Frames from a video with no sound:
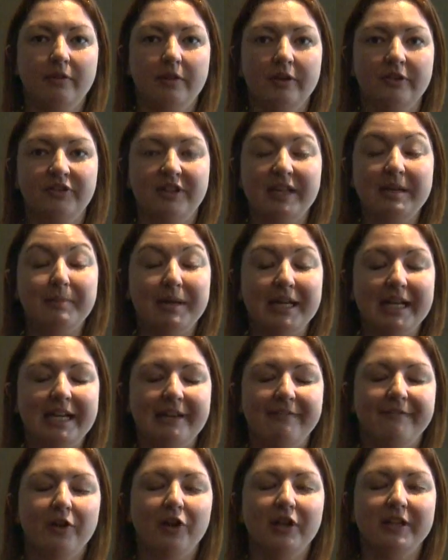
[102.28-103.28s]

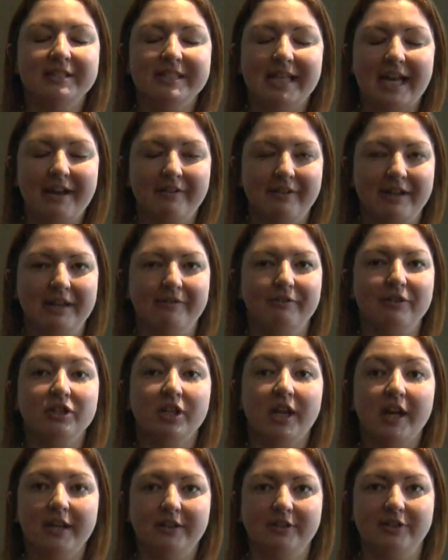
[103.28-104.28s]
seemingly voluntarily
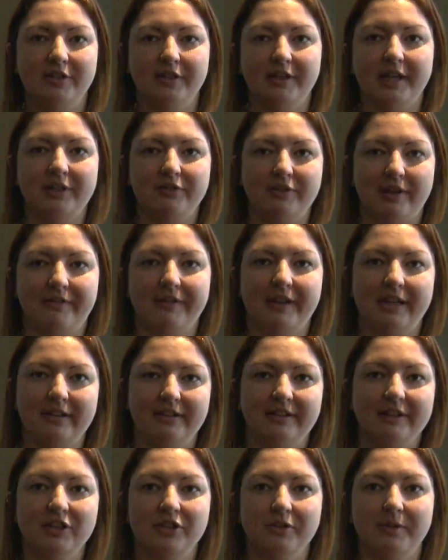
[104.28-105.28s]
return to their trafficking
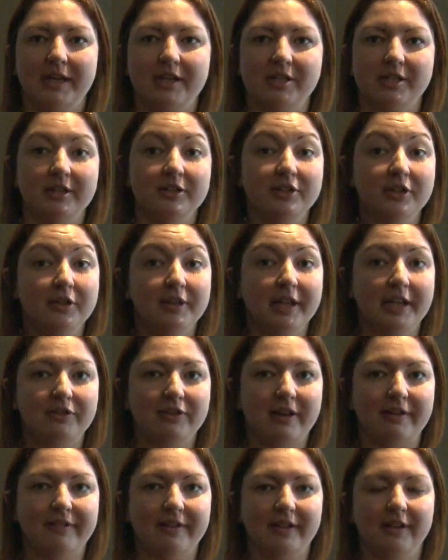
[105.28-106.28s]
situation and to their
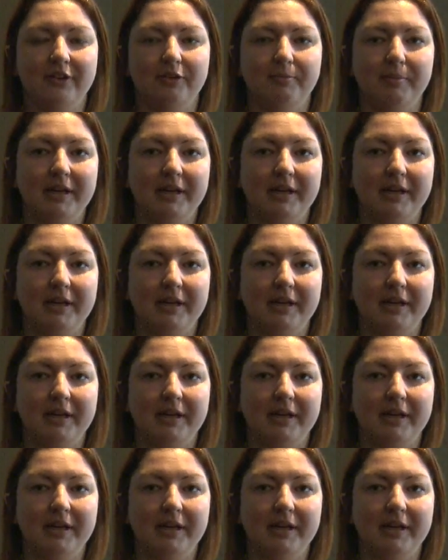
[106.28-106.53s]
traffickers,